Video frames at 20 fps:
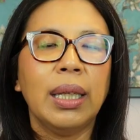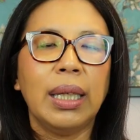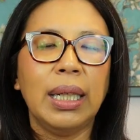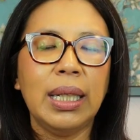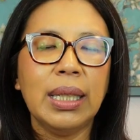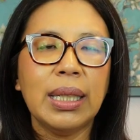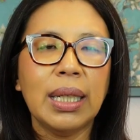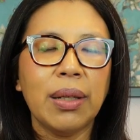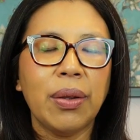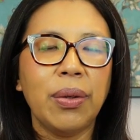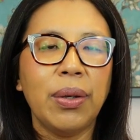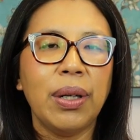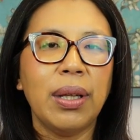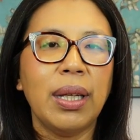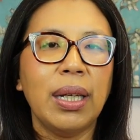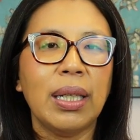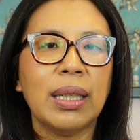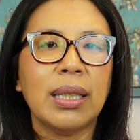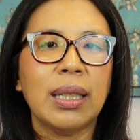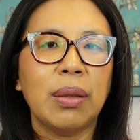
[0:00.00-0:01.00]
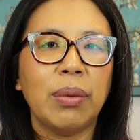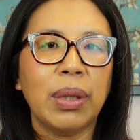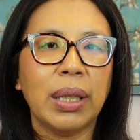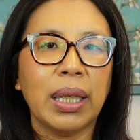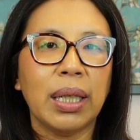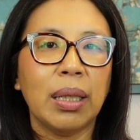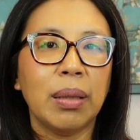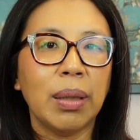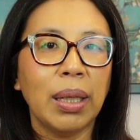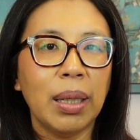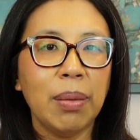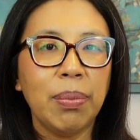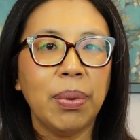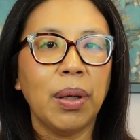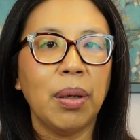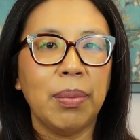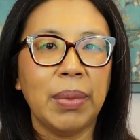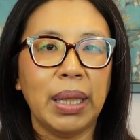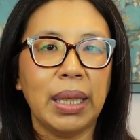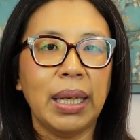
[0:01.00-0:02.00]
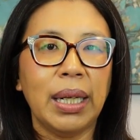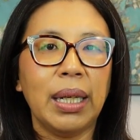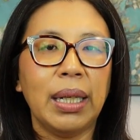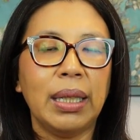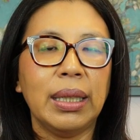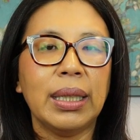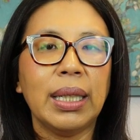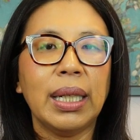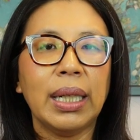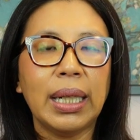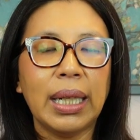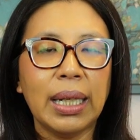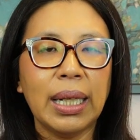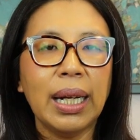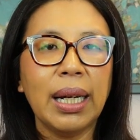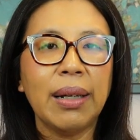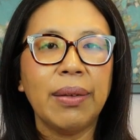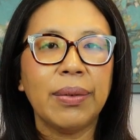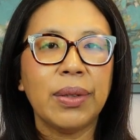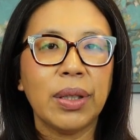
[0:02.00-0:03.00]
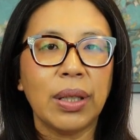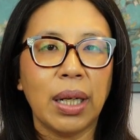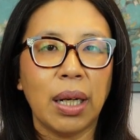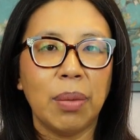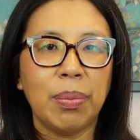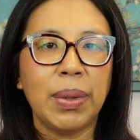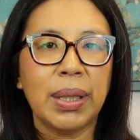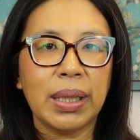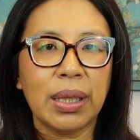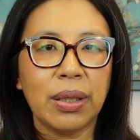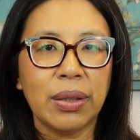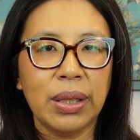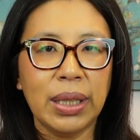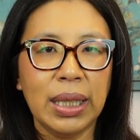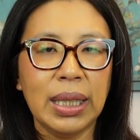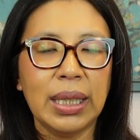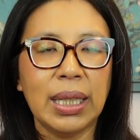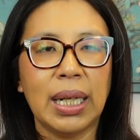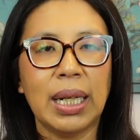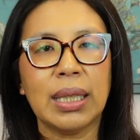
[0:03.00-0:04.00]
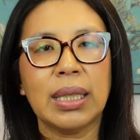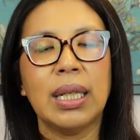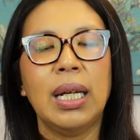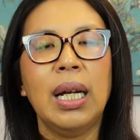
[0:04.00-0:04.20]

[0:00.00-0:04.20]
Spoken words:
These are three things that we can implement in daily life to help us to detox.